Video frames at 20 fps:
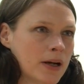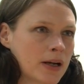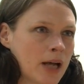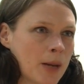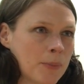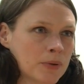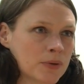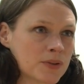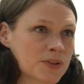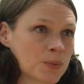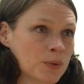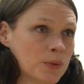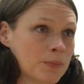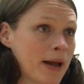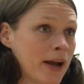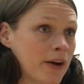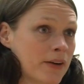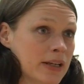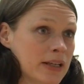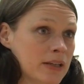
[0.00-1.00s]
couples will
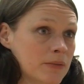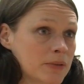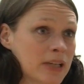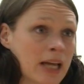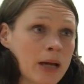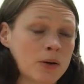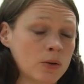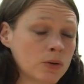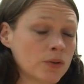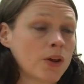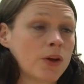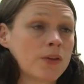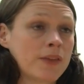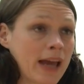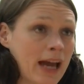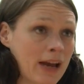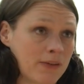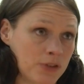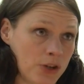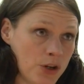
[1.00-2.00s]
marry, although they
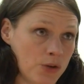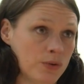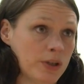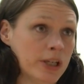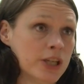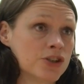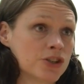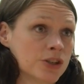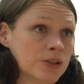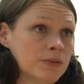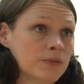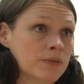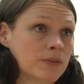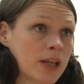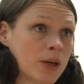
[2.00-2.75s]
have no religion,